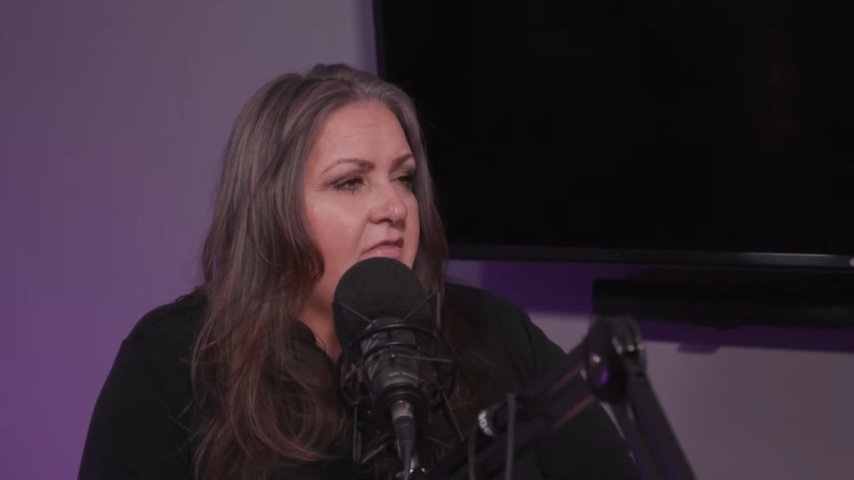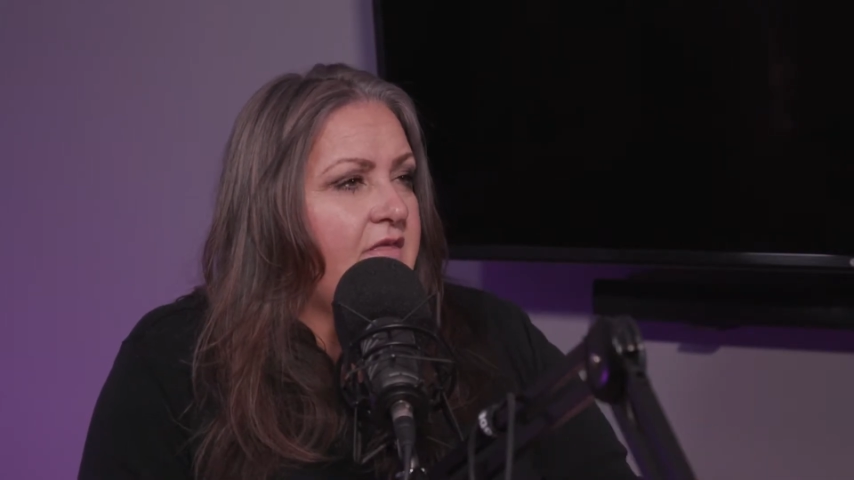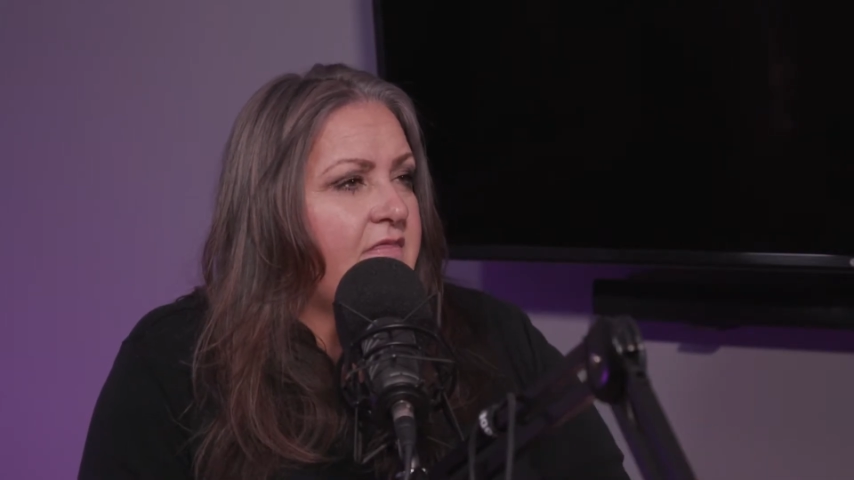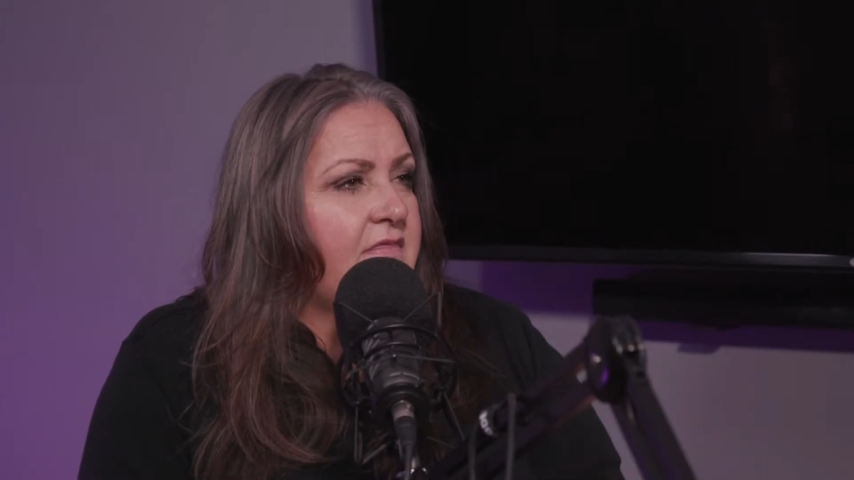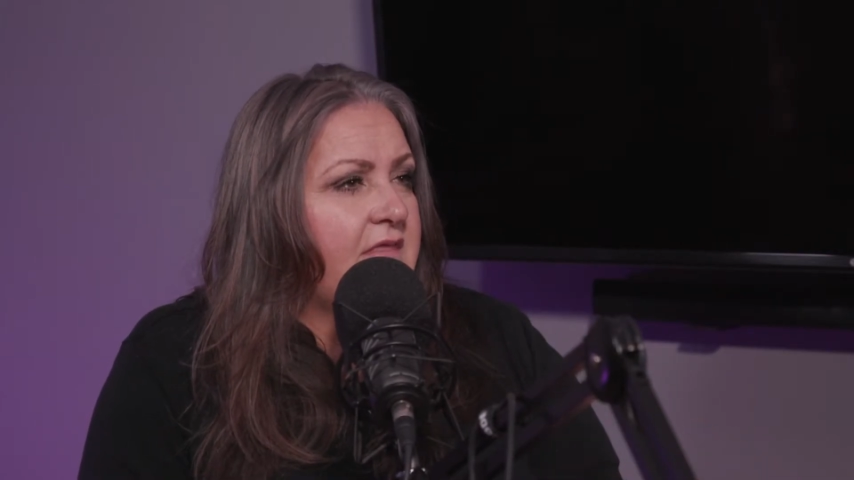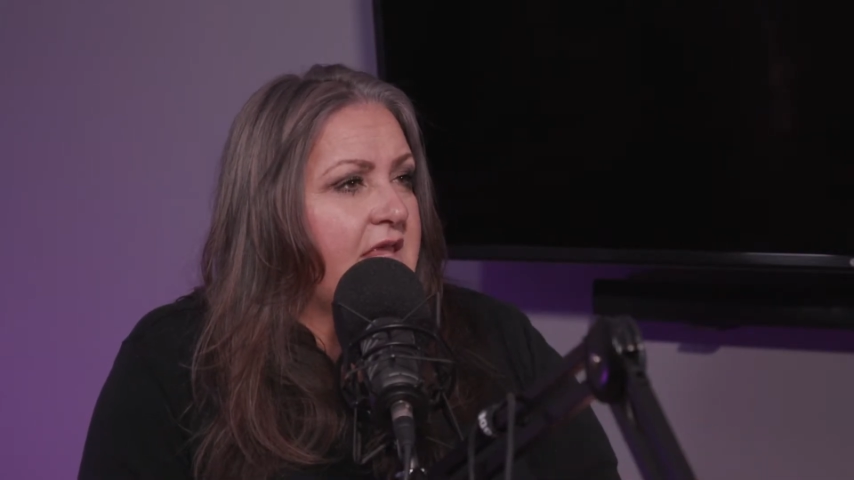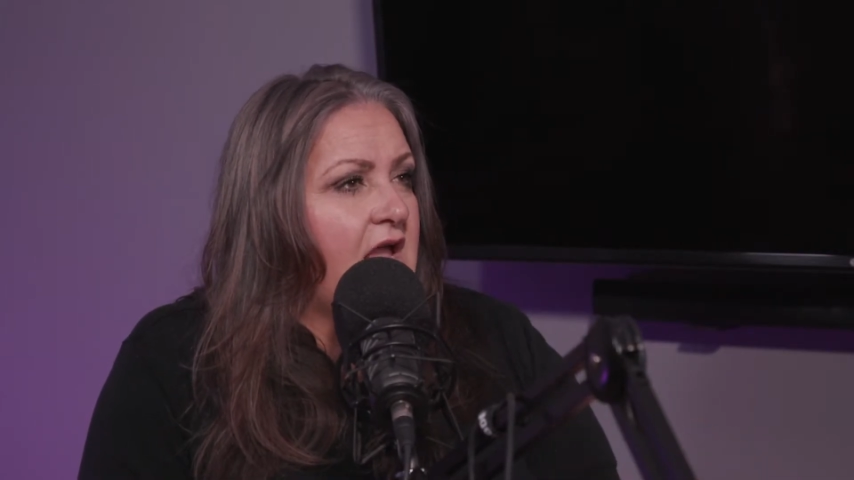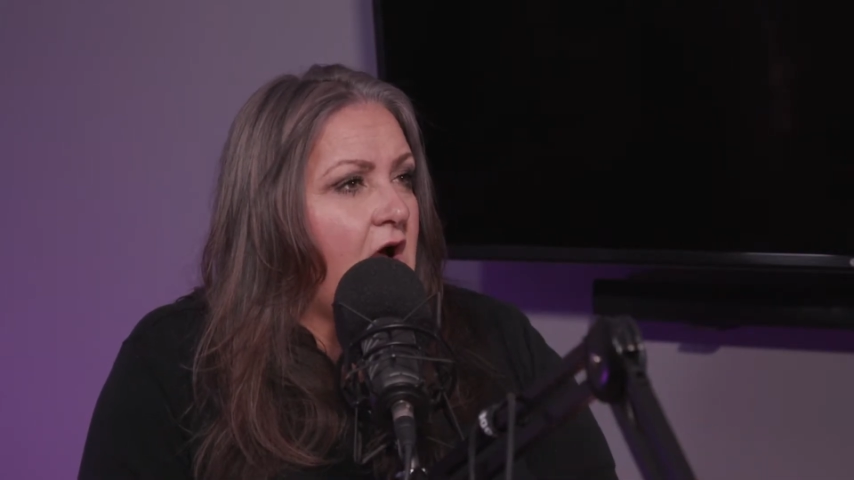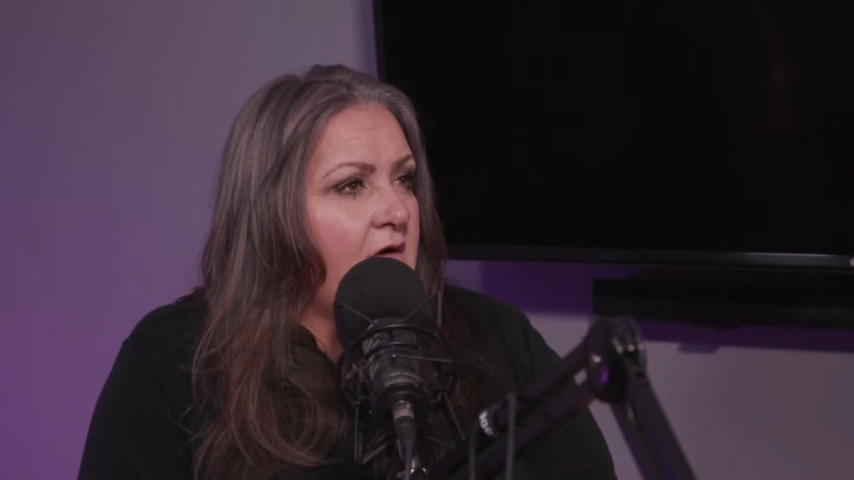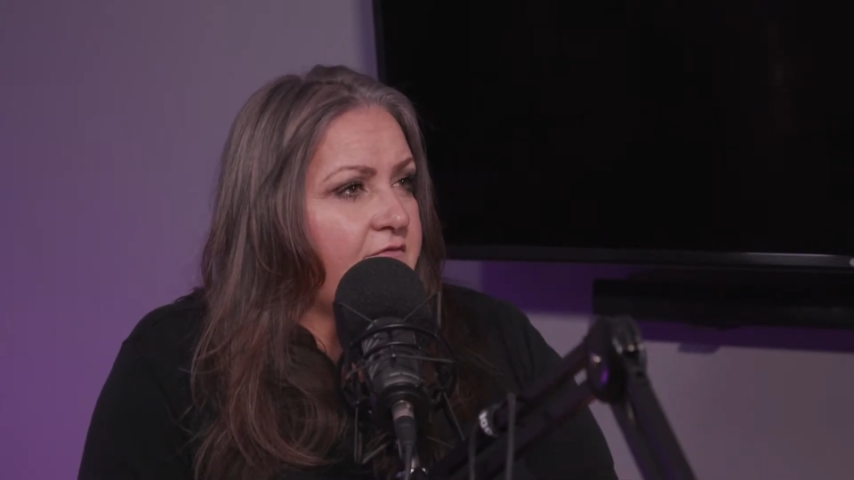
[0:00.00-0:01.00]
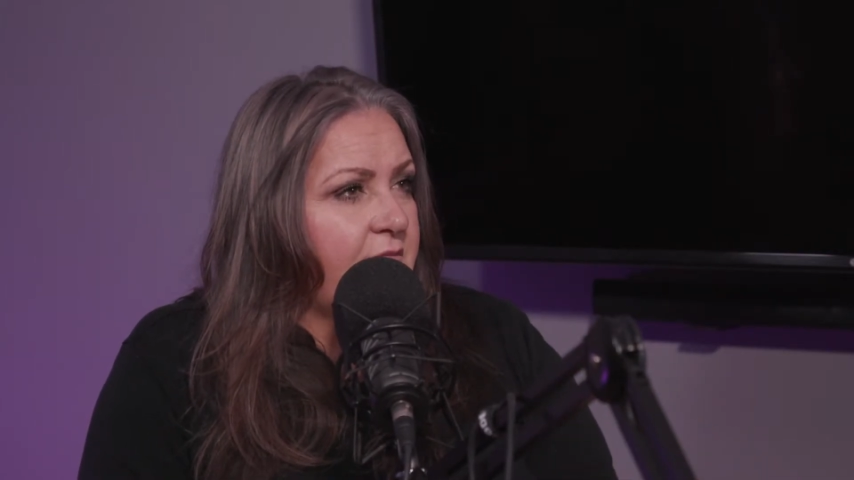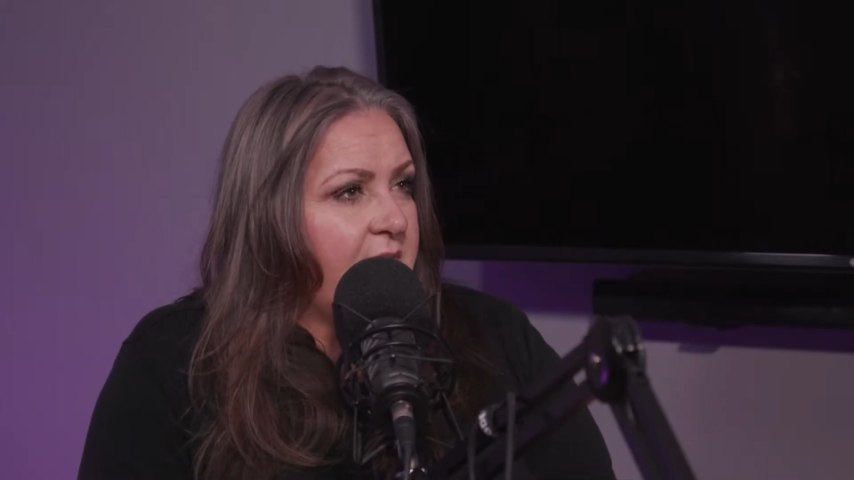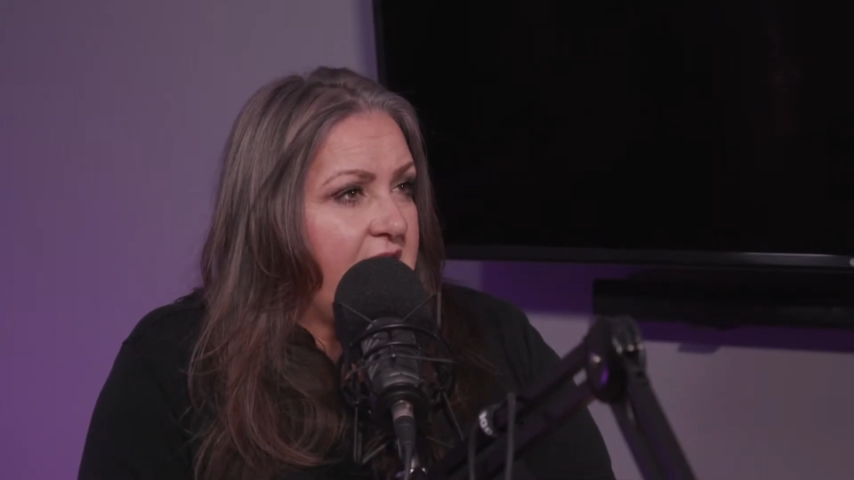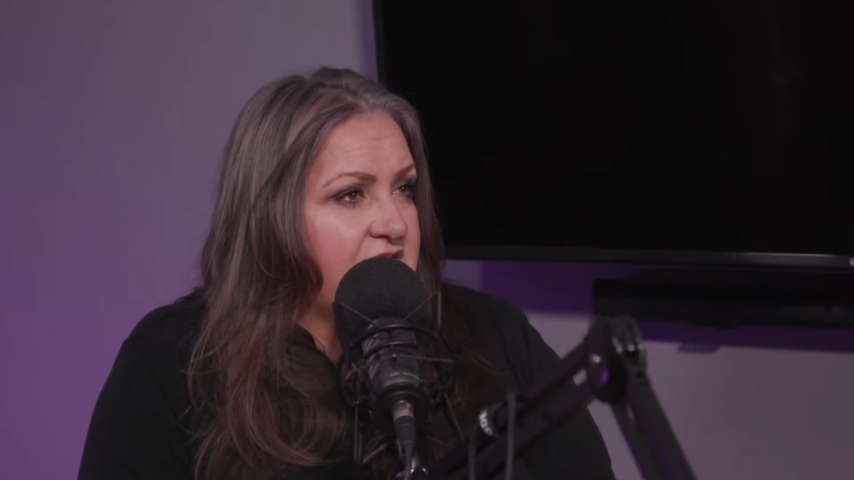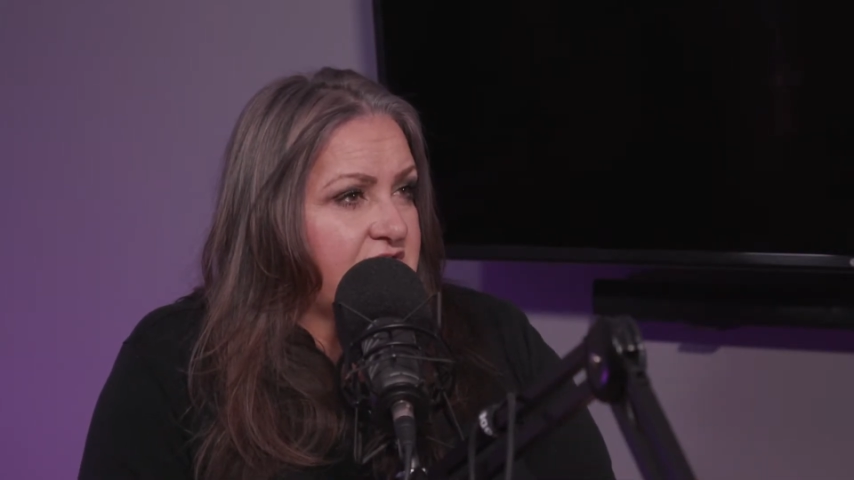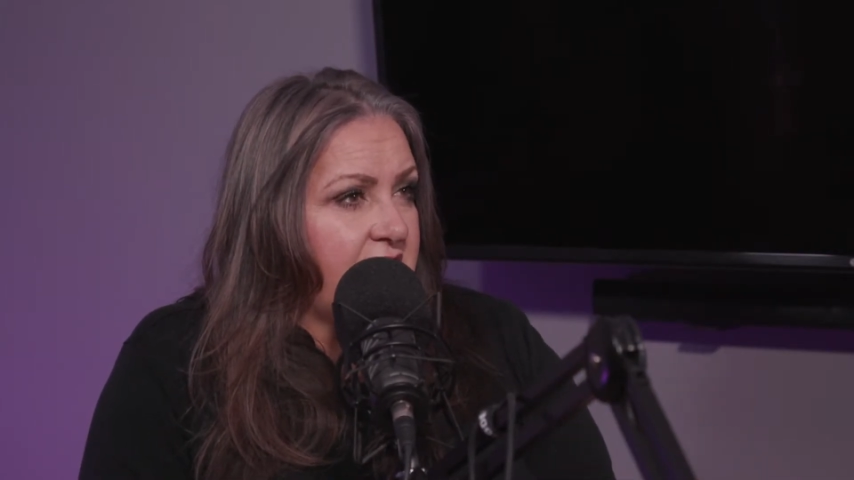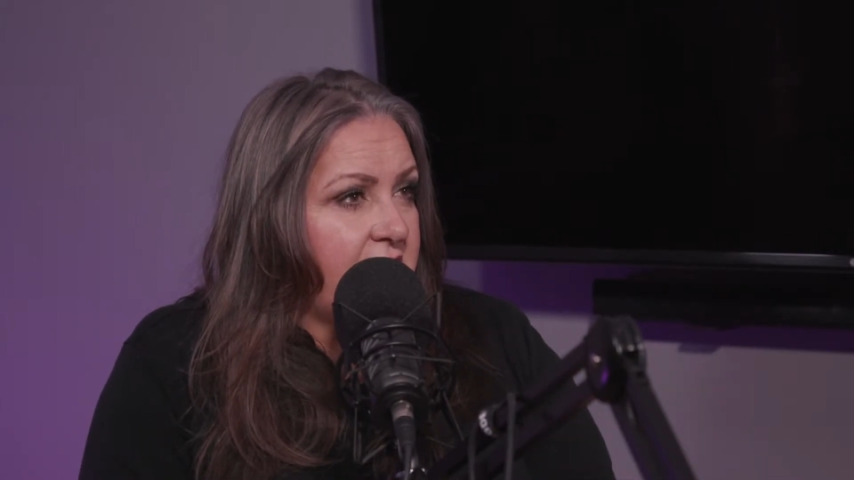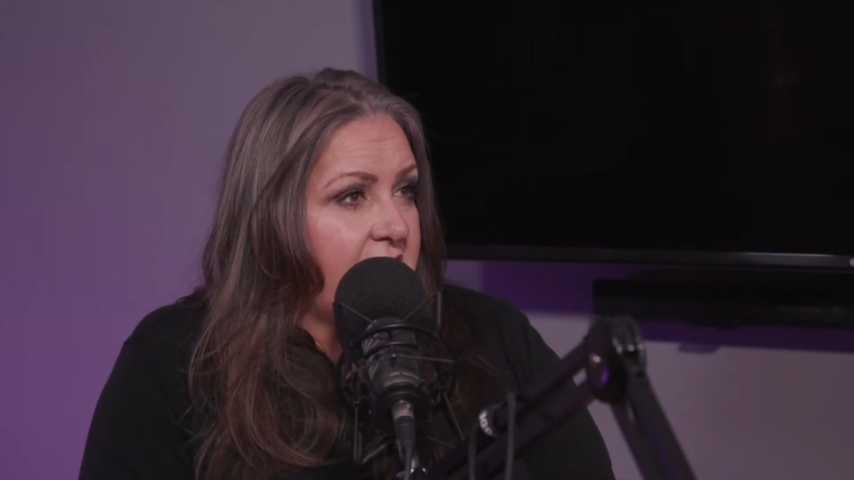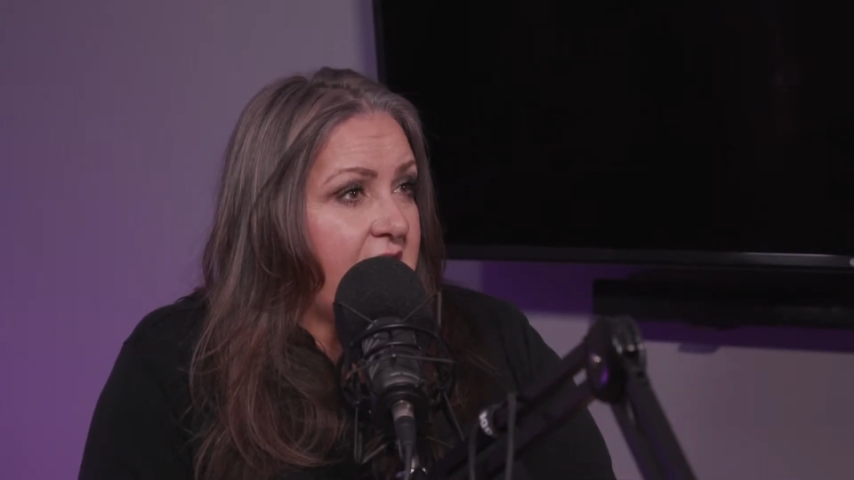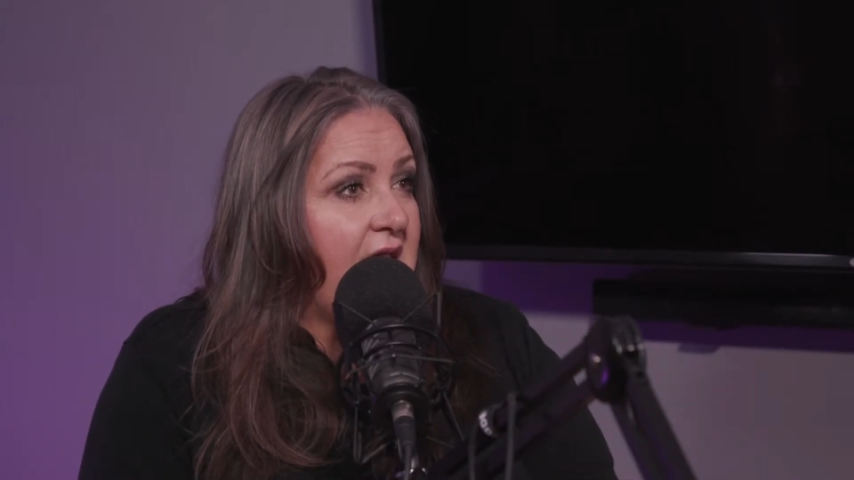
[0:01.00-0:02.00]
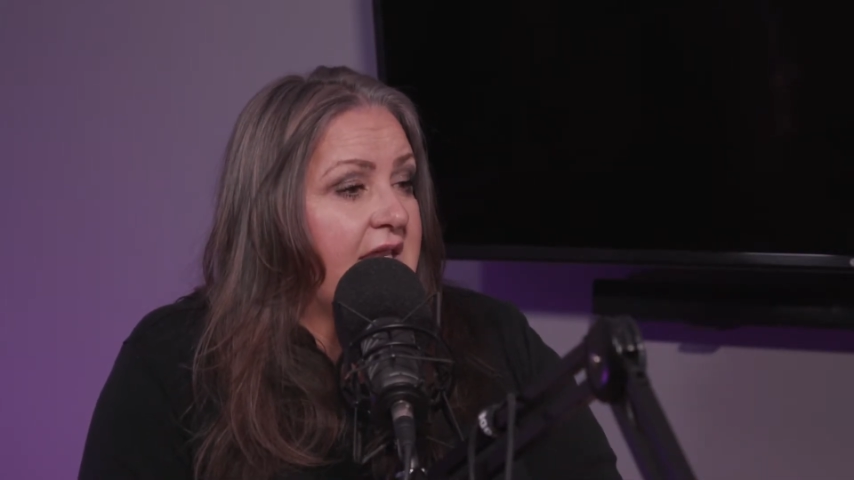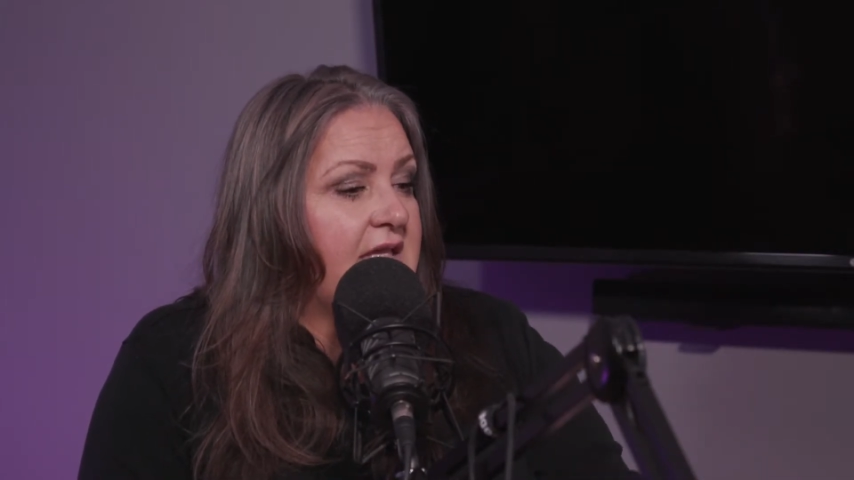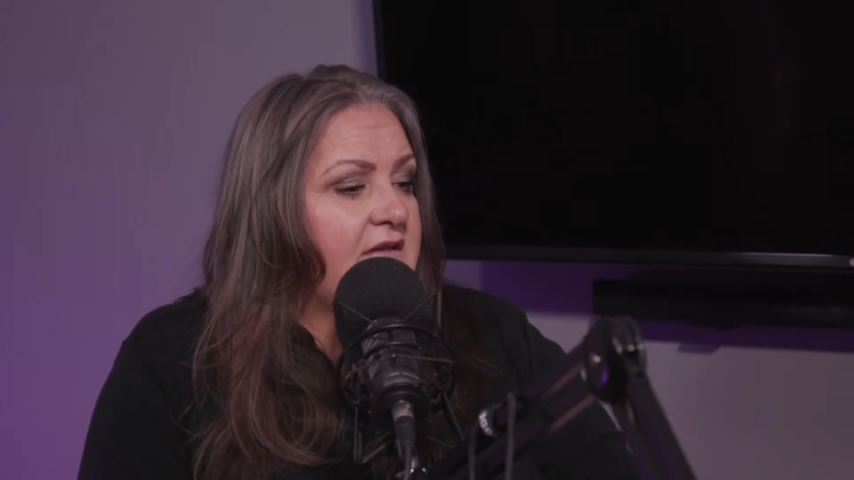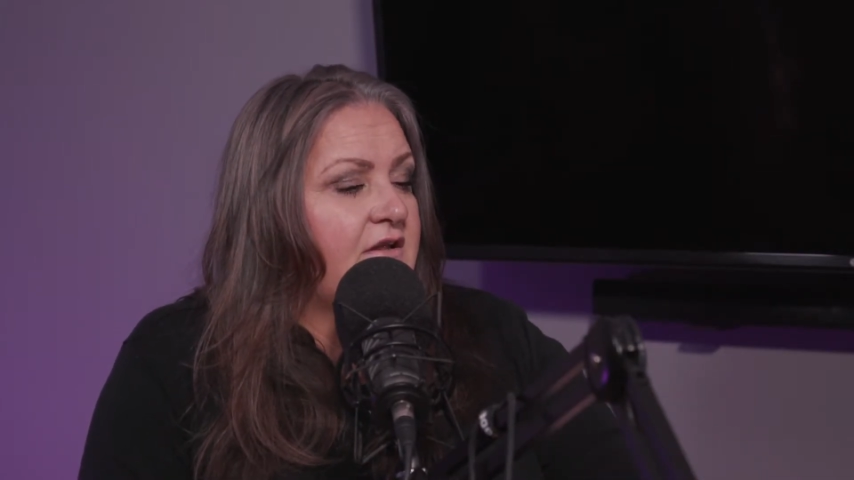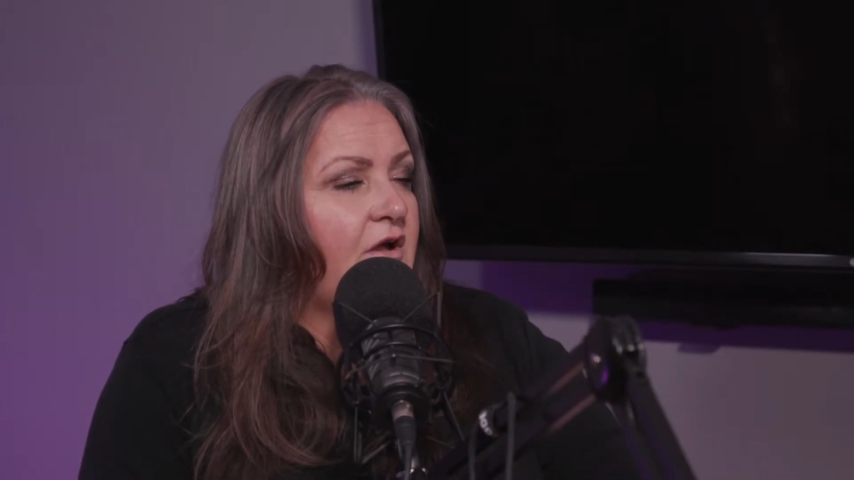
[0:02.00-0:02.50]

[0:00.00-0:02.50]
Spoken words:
Then the confirmation that I needed